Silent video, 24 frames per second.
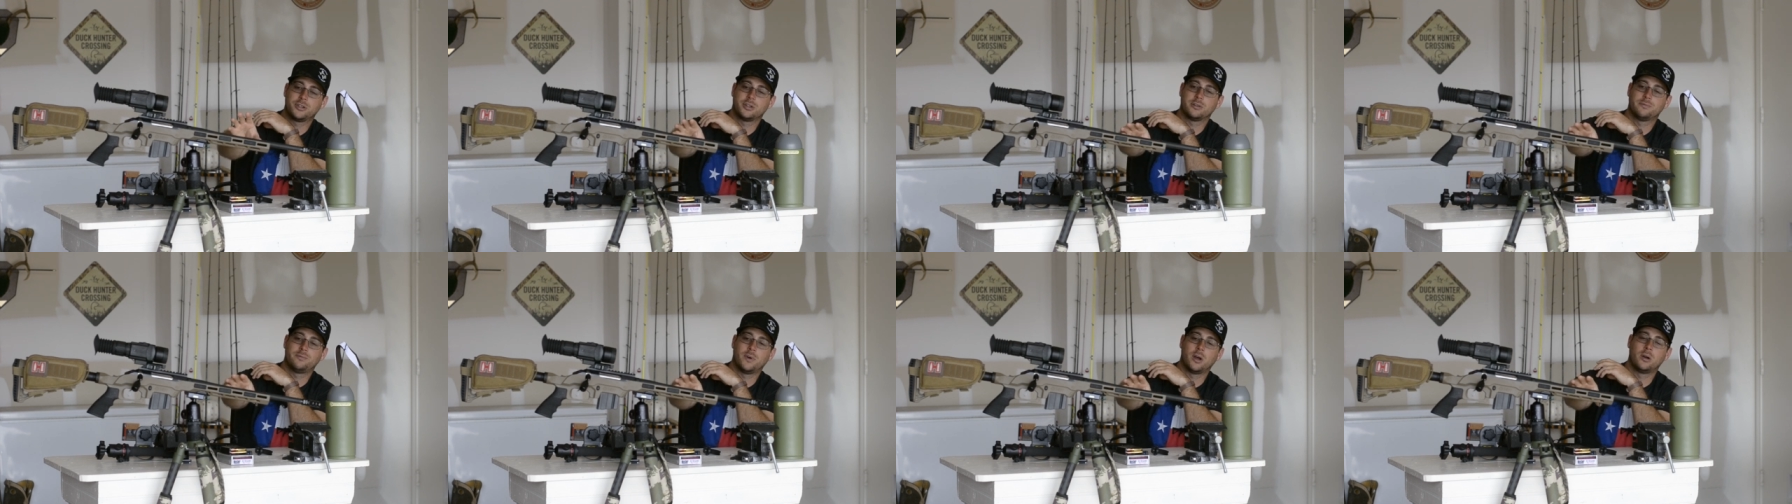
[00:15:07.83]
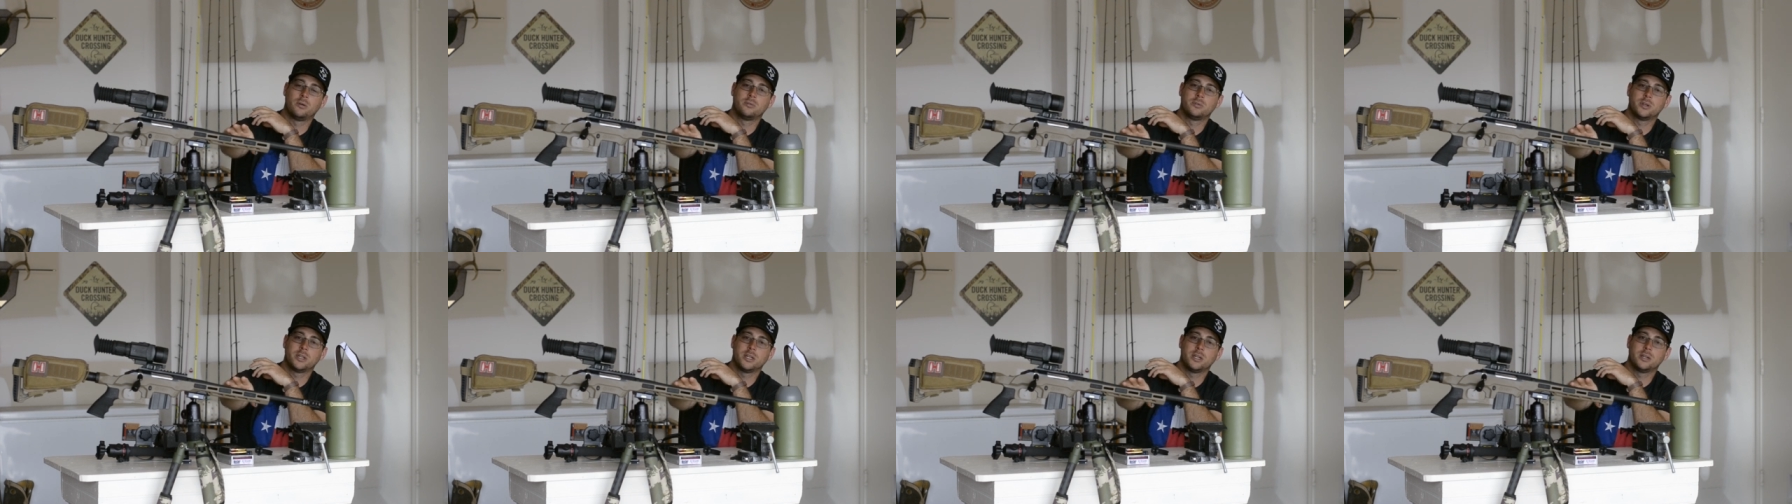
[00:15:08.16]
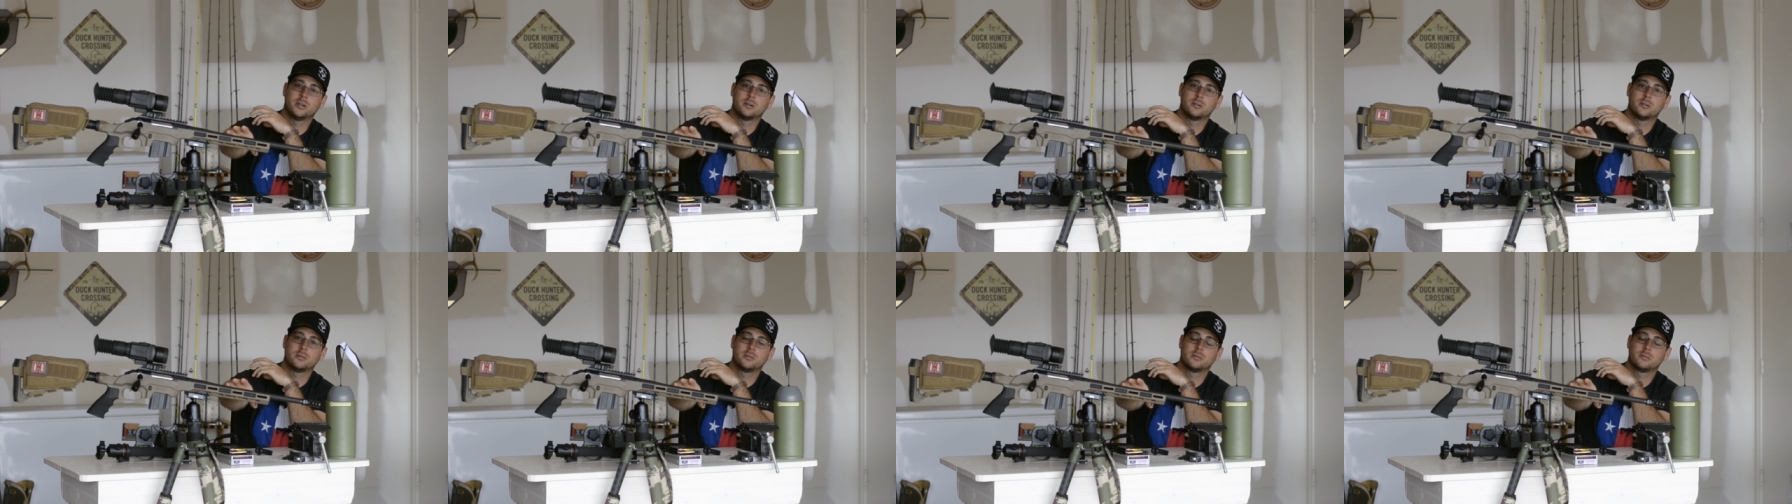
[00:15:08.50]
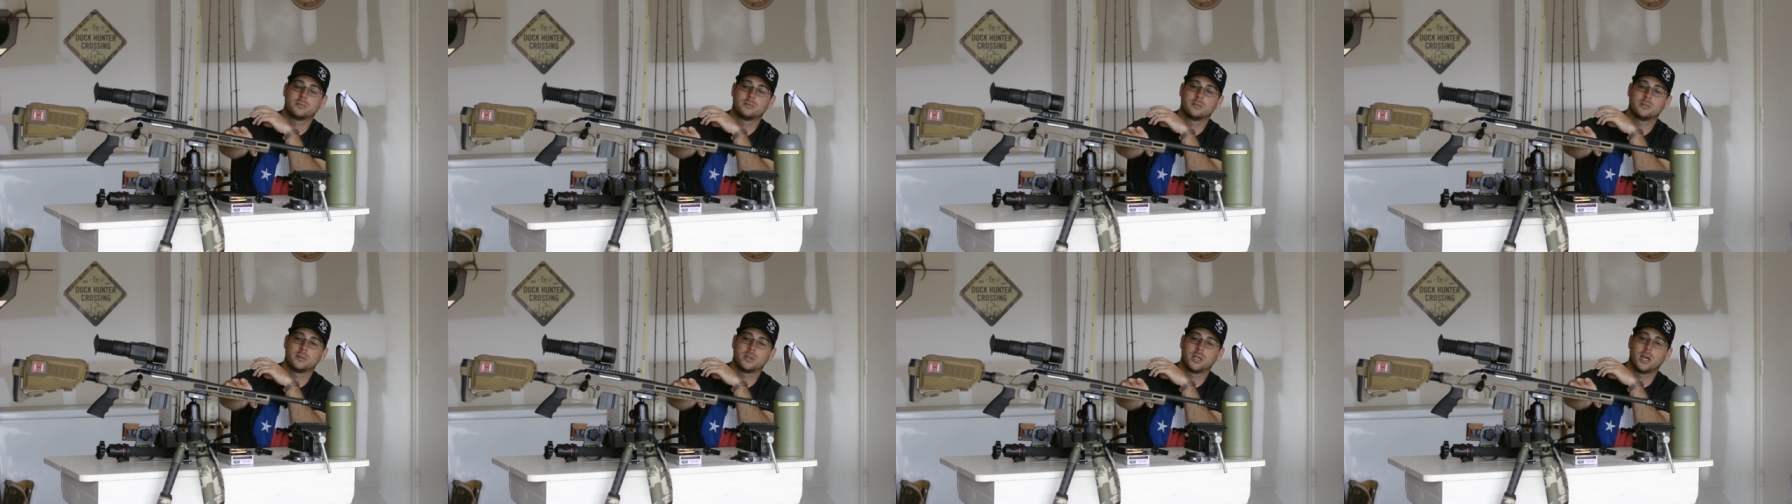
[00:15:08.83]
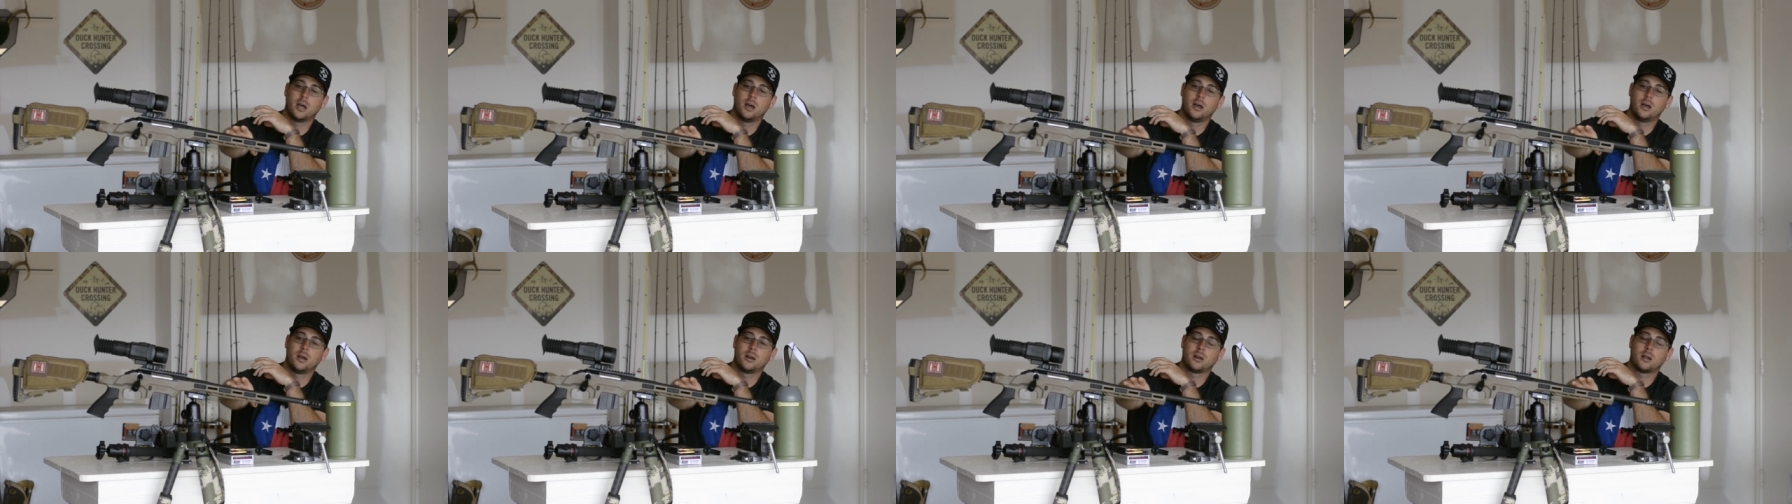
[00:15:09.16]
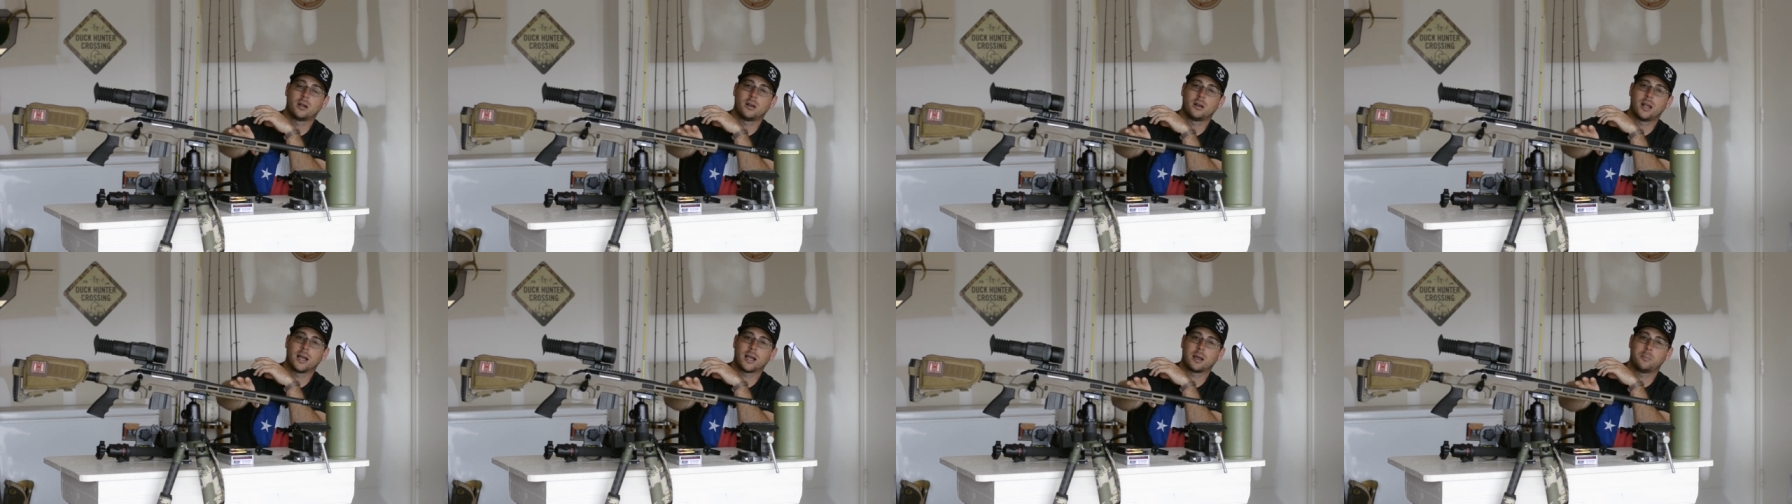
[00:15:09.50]
You can mount your phone to your
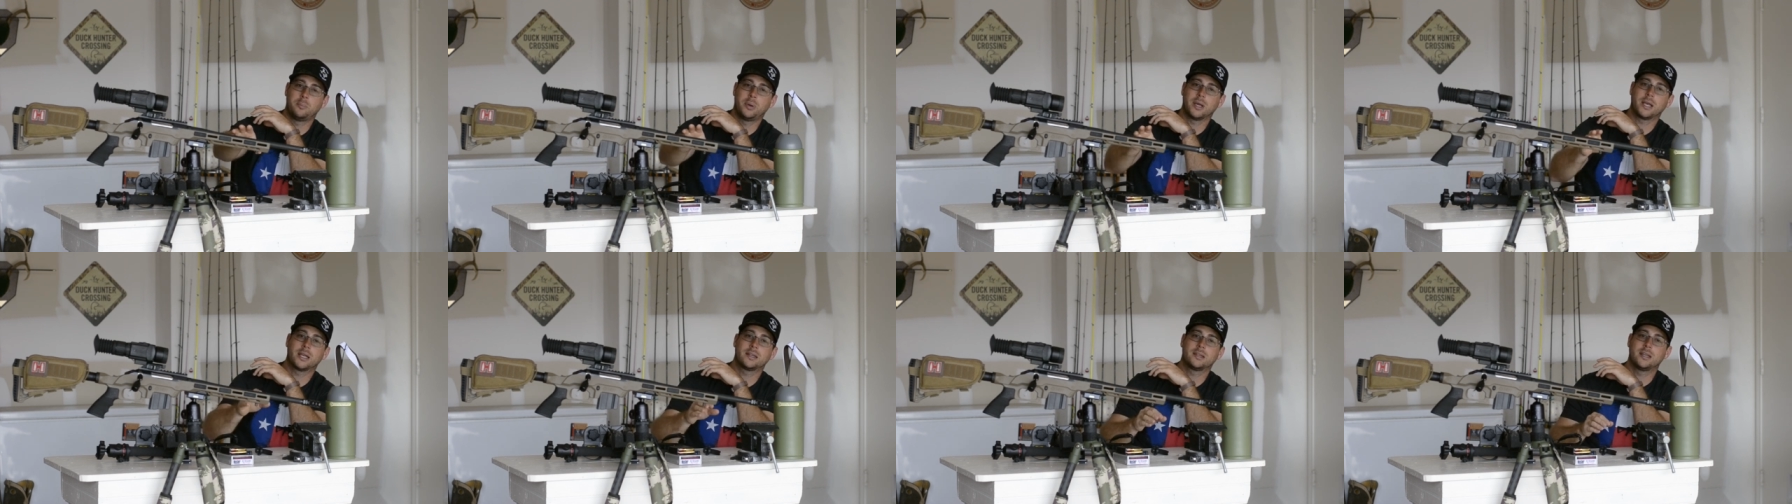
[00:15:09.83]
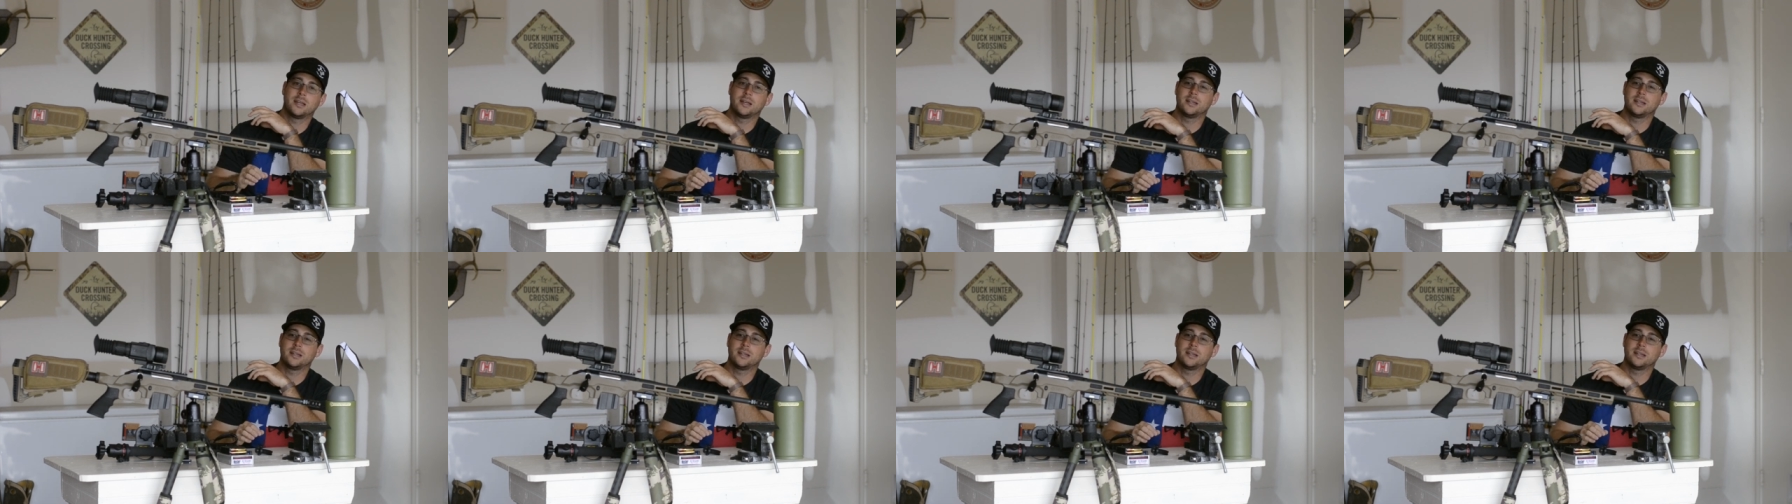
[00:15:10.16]
gun on